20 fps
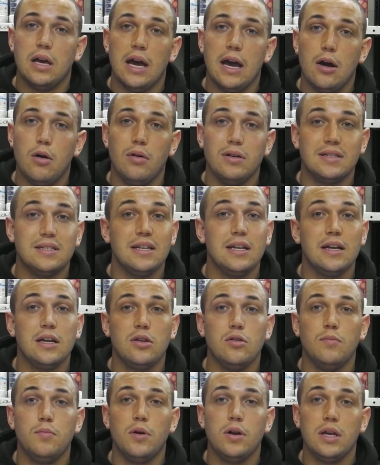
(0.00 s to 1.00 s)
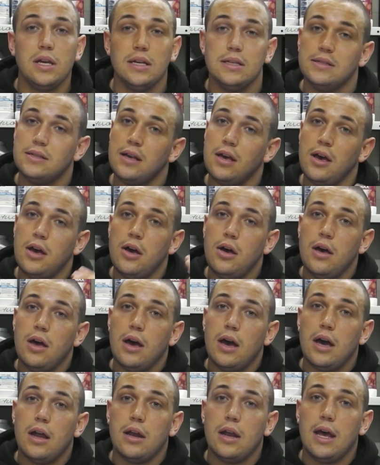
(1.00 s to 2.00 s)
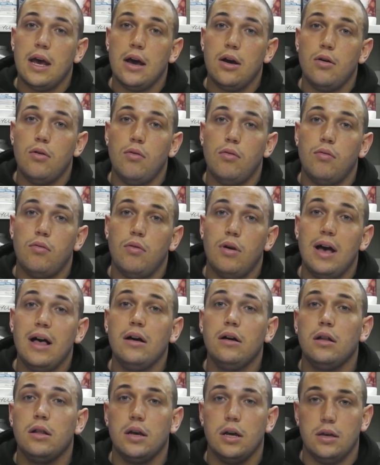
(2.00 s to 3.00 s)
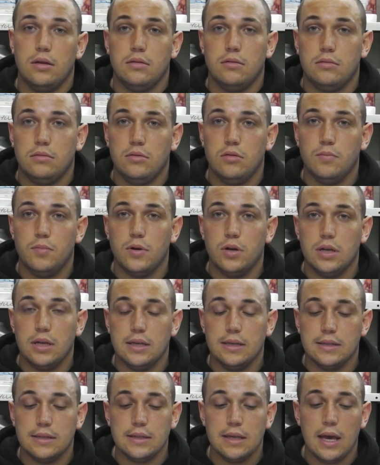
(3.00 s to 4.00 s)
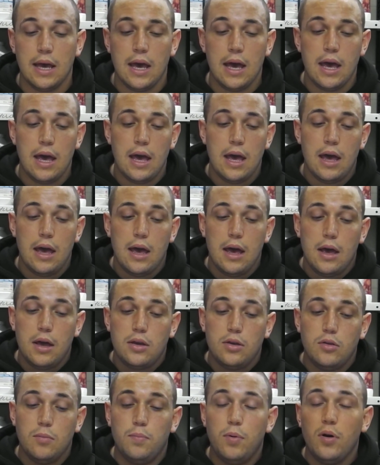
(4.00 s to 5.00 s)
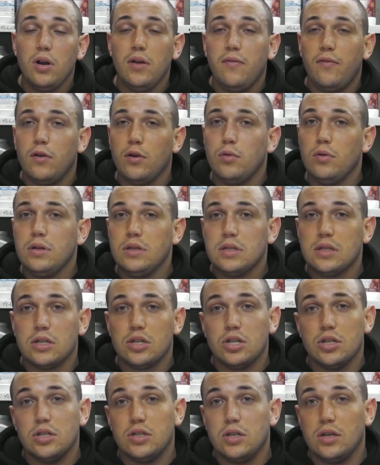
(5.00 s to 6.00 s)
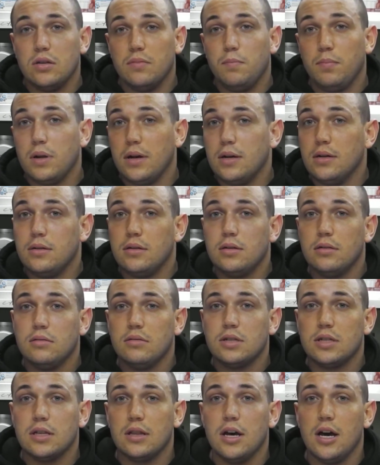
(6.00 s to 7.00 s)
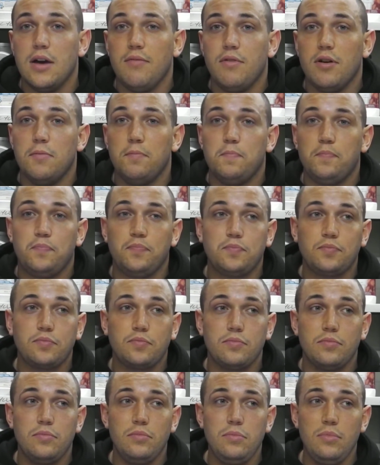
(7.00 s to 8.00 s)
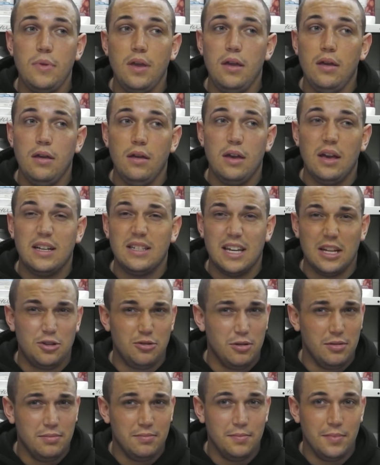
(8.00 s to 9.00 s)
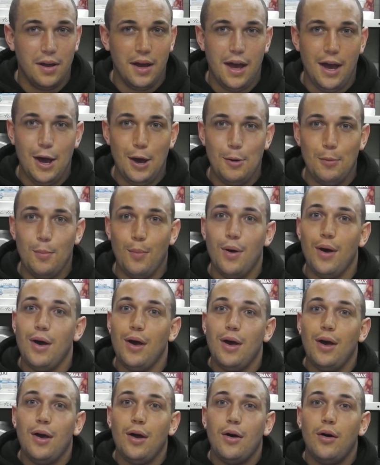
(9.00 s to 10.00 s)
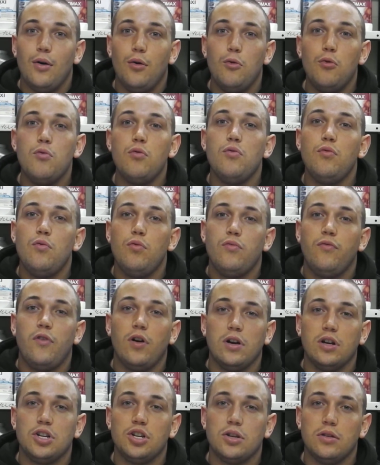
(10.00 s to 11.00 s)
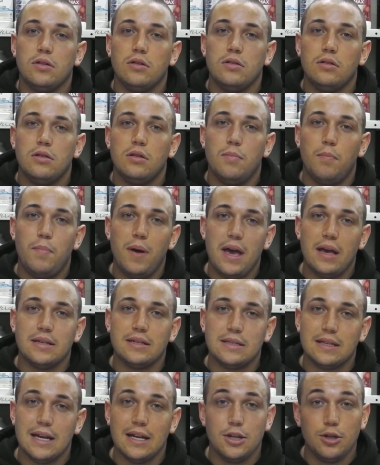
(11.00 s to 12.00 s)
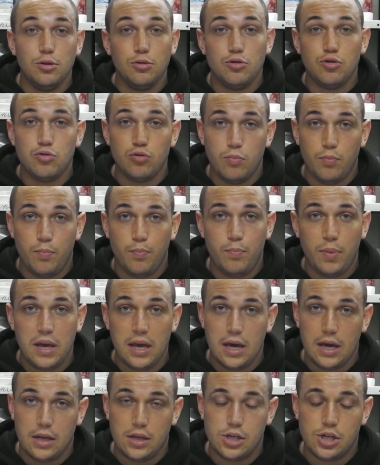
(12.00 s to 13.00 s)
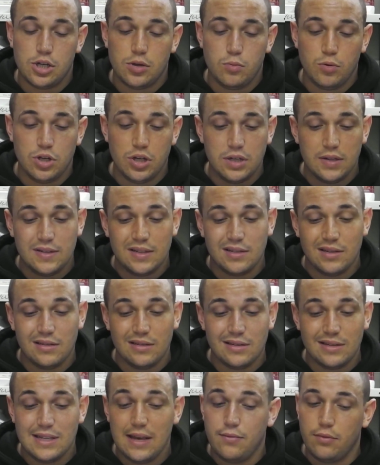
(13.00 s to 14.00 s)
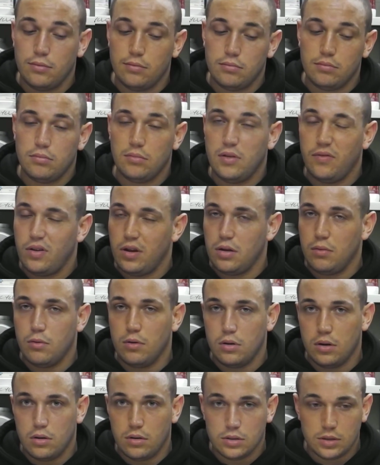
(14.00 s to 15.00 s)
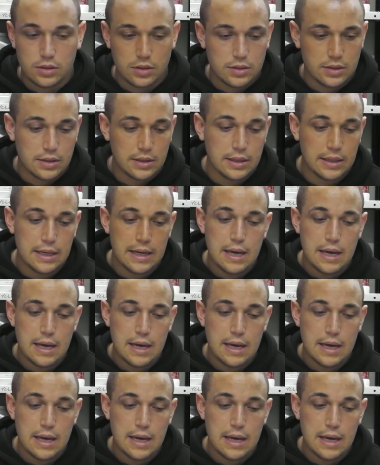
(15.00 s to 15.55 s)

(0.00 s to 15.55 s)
how acidic your body is and how alkali your body is. Your body fluids, such as your blood, saliva, etc., all function the best at neutral pH, which is 7, if anyone asks.